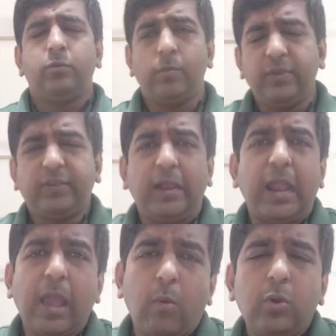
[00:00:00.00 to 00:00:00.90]
So
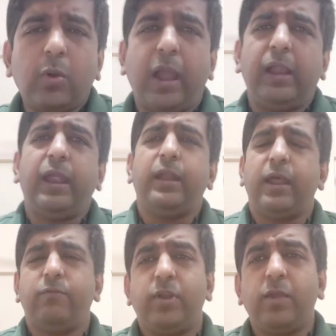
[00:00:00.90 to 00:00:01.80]
basically I want to highlight
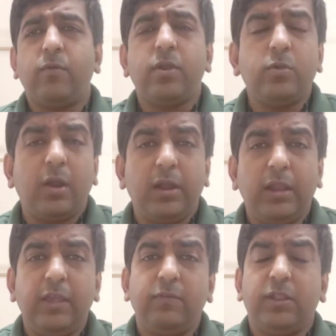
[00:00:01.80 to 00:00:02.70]
that whenever you are
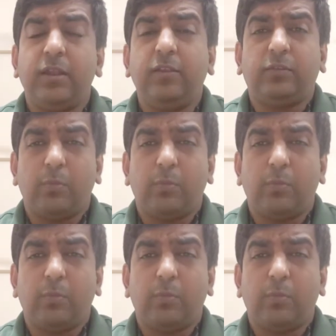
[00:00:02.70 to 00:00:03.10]
dealing with any